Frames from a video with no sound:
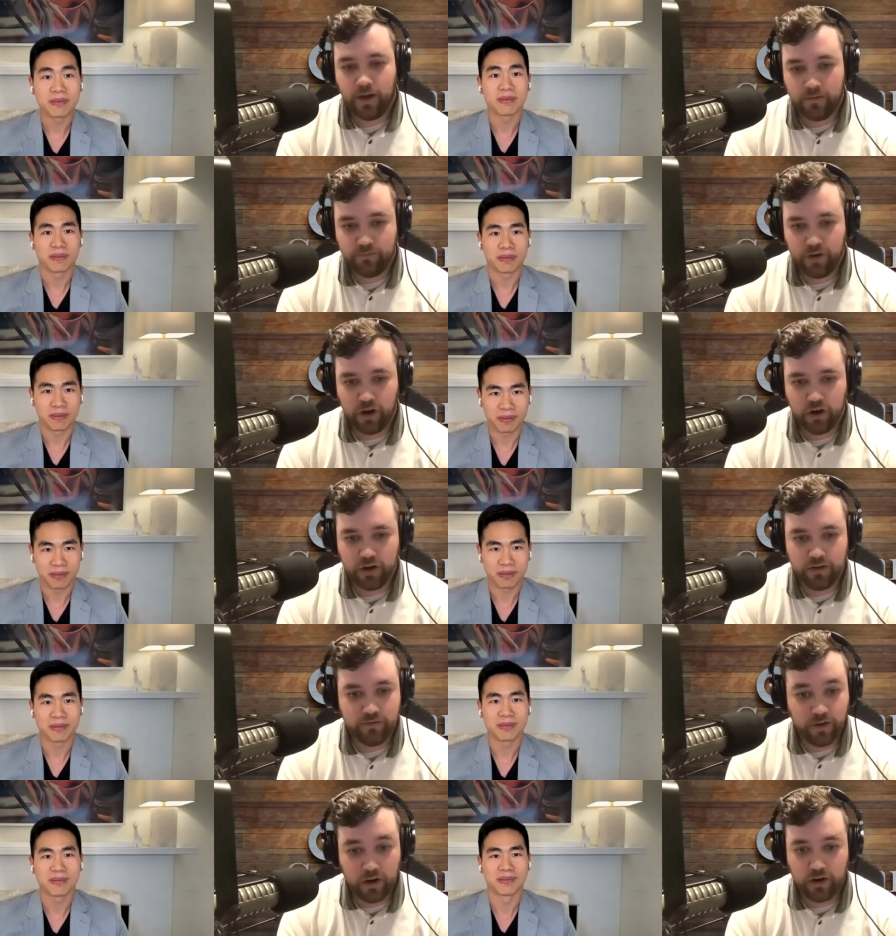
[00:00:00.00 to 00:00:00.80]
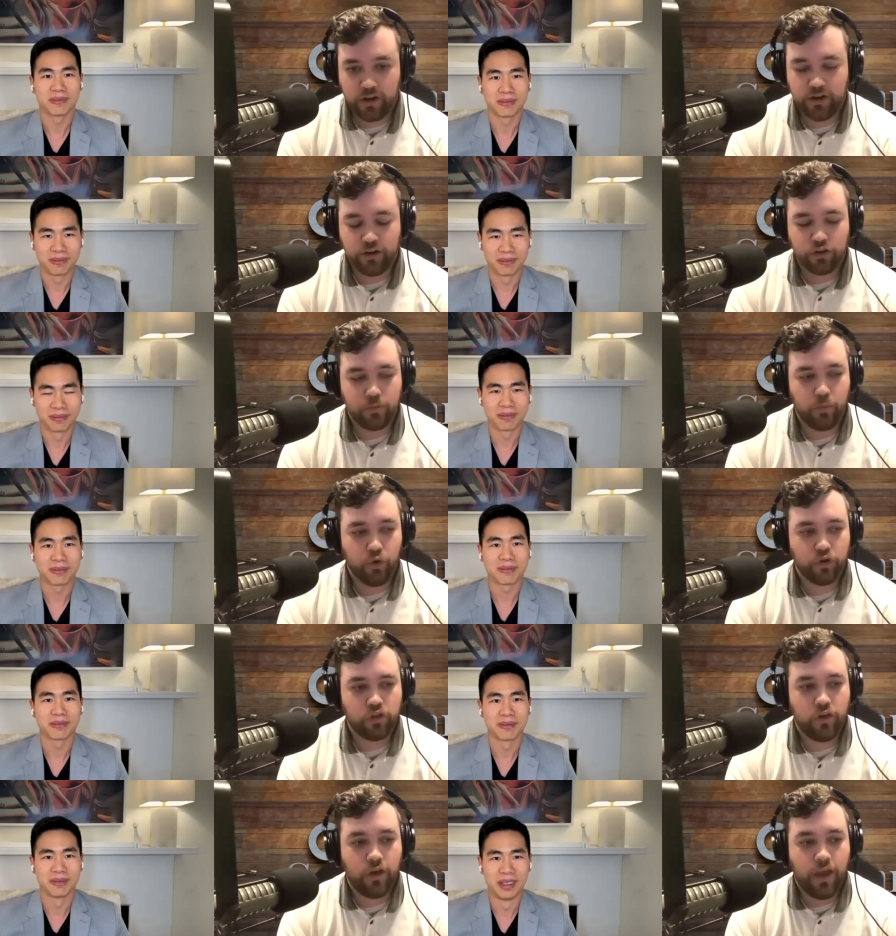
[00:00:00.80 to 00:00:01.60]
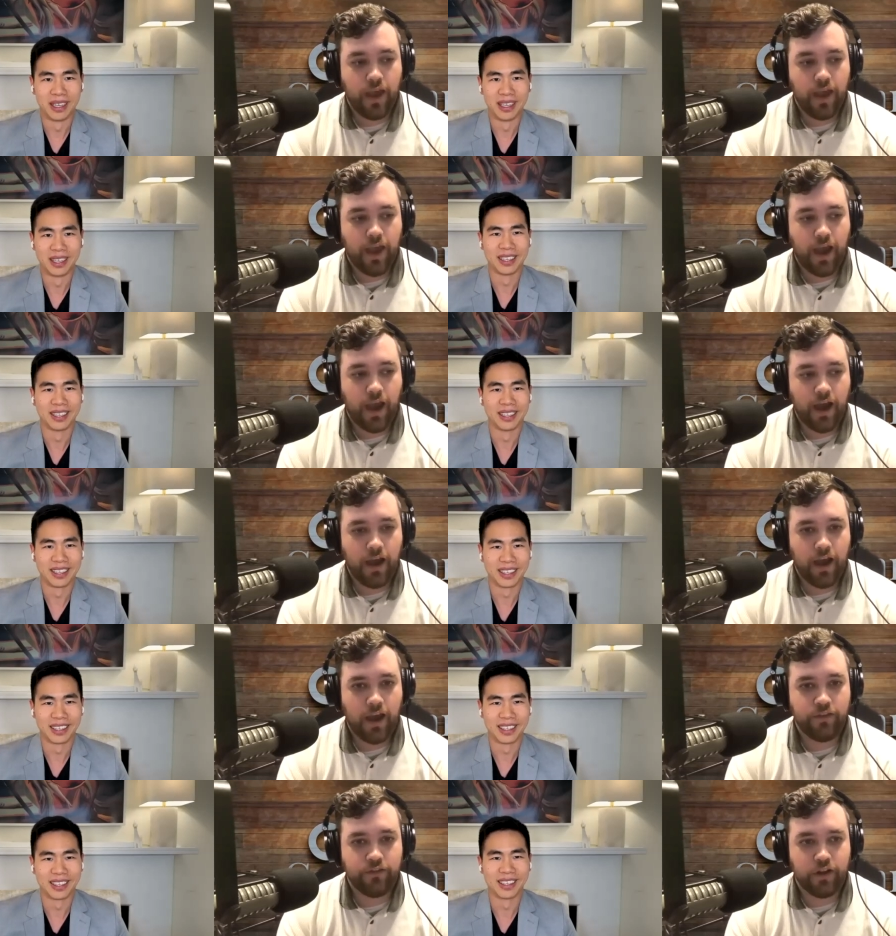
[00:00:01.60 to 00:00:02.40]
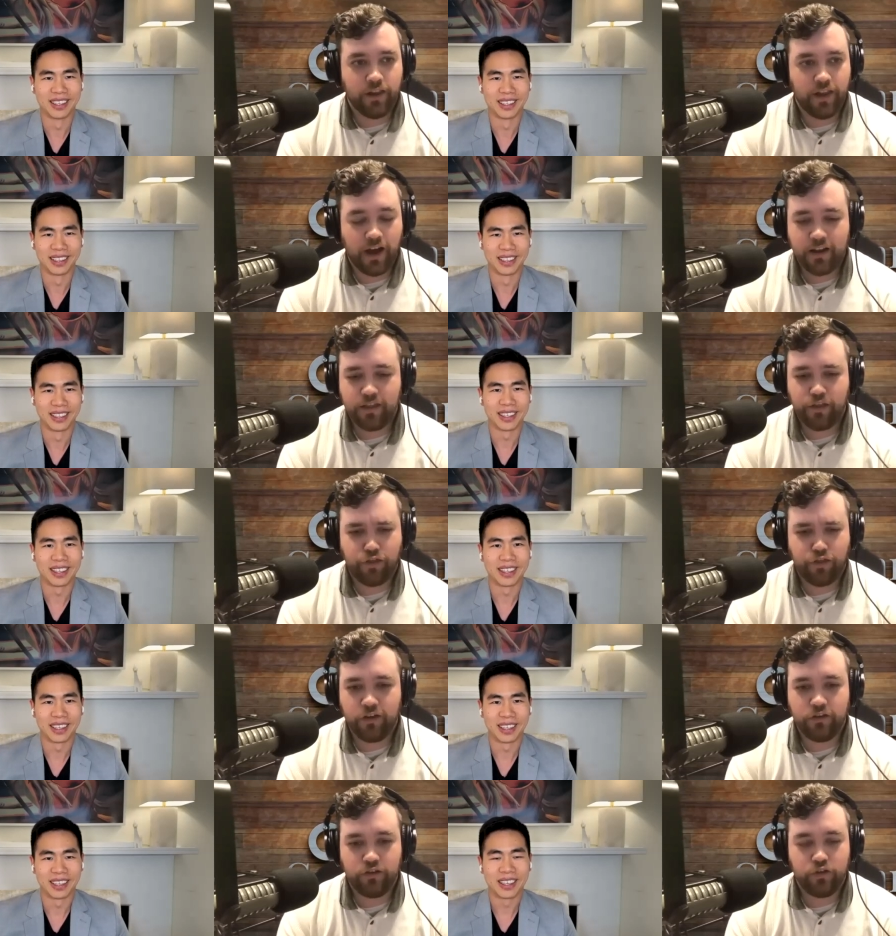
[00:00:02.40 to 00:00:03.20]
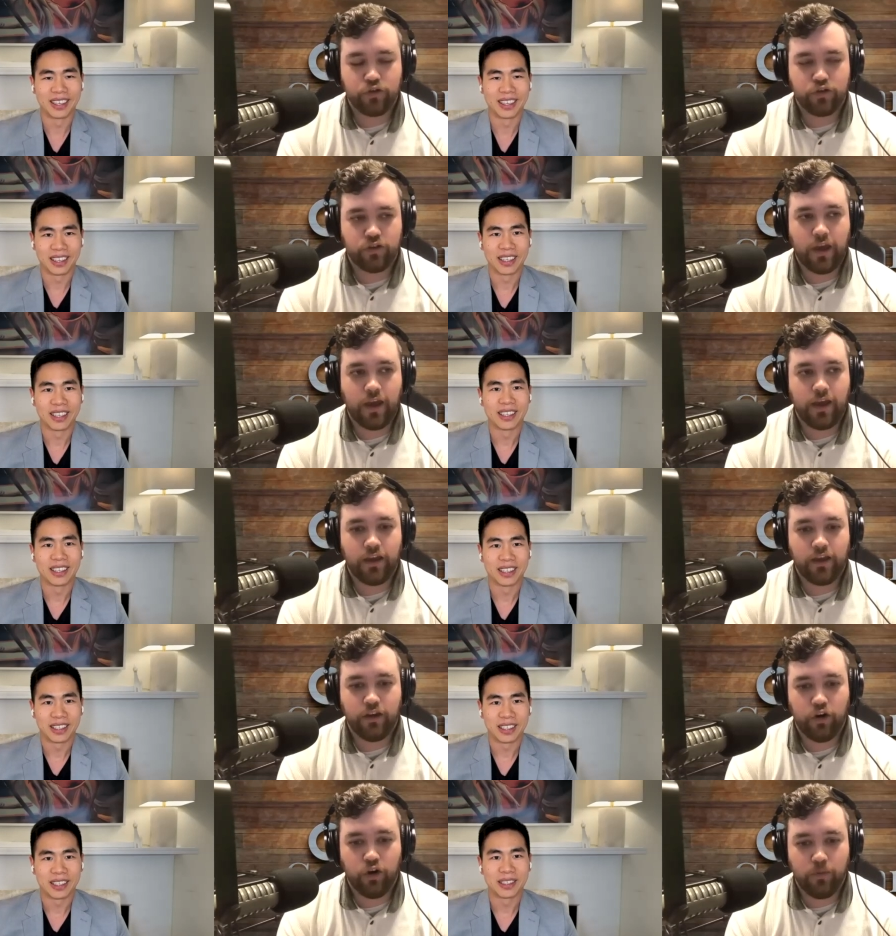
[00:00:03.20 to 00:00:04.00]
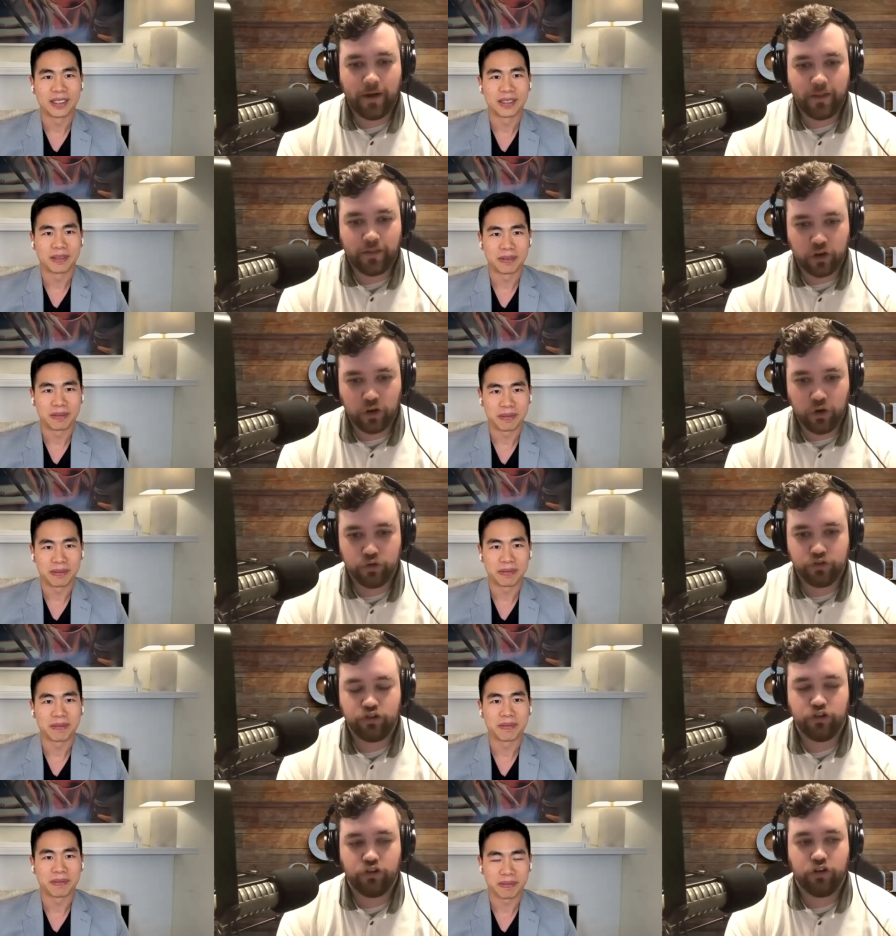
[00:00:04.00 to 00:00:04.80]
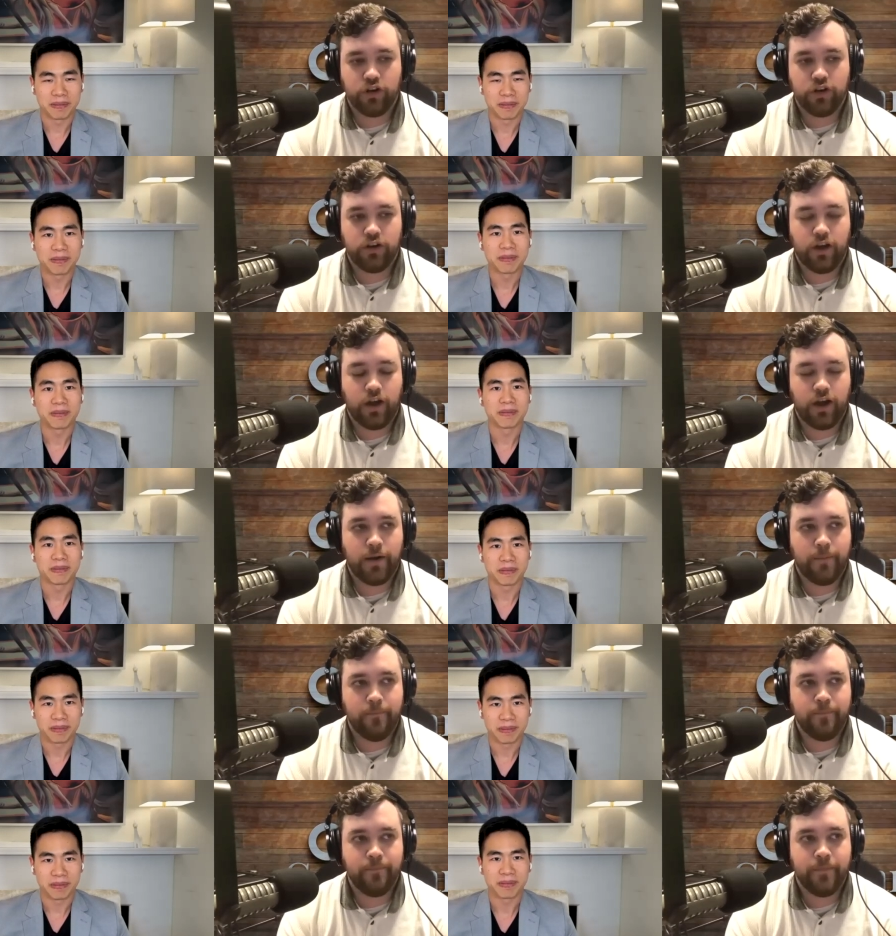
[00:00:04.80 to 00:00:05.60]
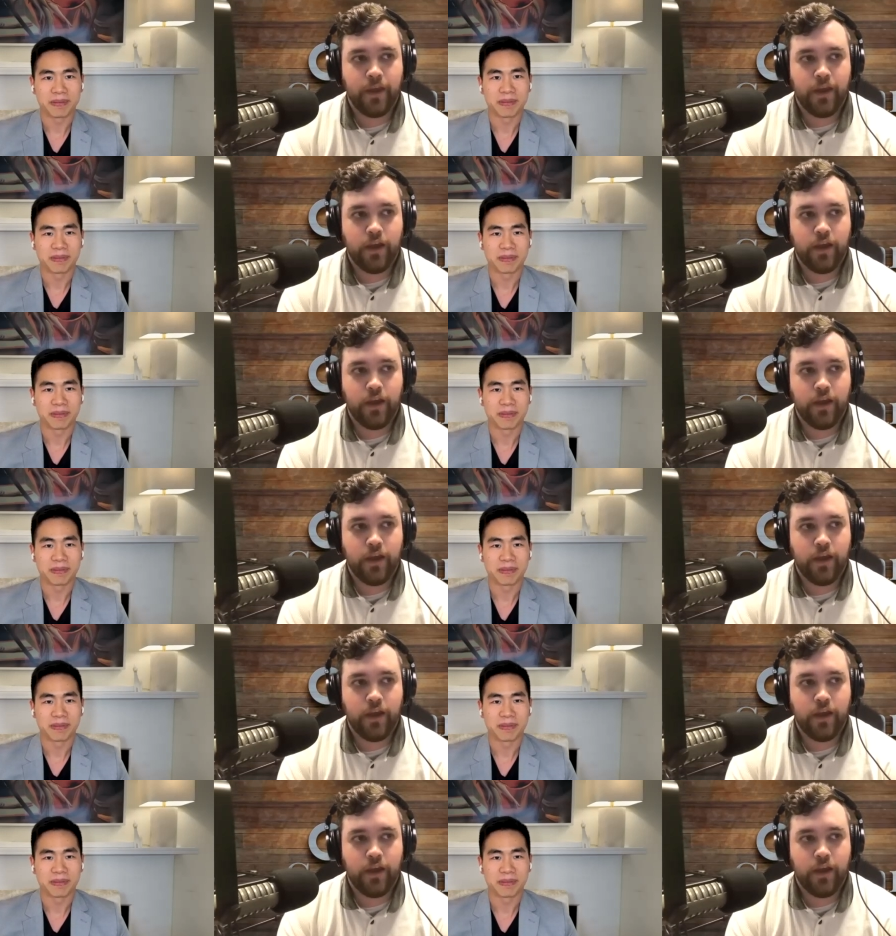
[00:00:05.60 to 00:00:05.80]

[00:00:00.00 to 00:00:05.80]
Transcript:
Speaker 1: I'm very, very into sports. Uh, and a lot of the things you're saying, you know, about the culture and, um,